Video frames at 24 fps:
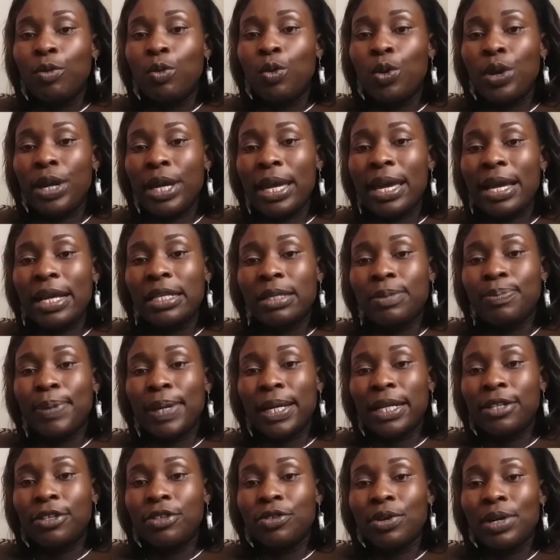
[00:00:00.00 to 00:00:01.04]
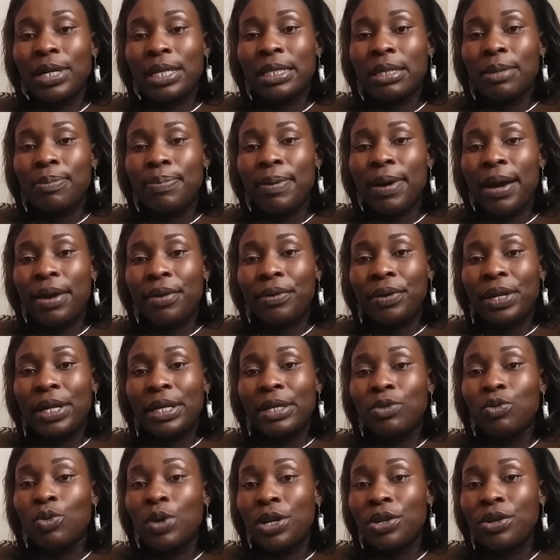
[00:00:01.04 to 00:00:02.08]
we expect you as a
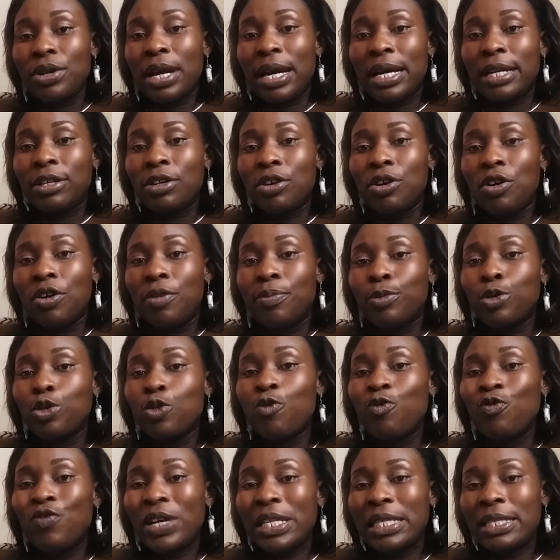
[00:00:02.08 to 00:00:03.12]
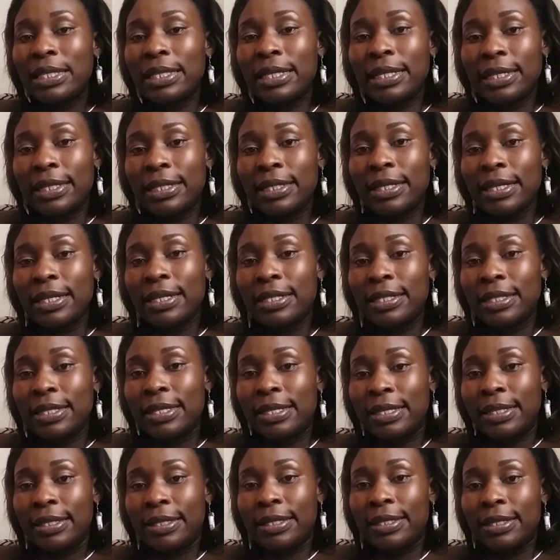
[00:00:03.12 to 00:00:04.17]
parent, when you're at home, to facilitate
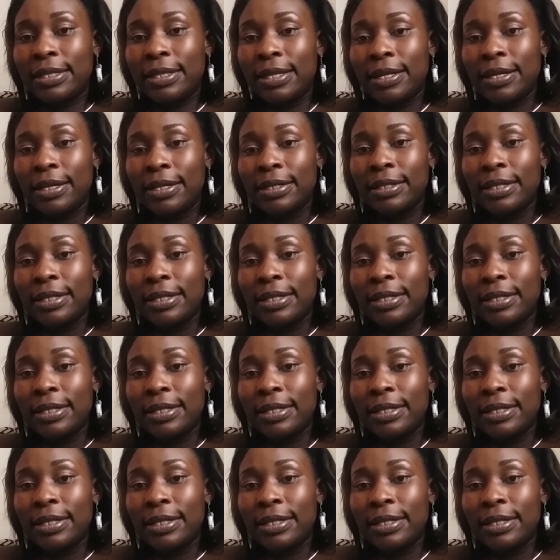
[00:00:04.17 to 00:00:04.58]
these.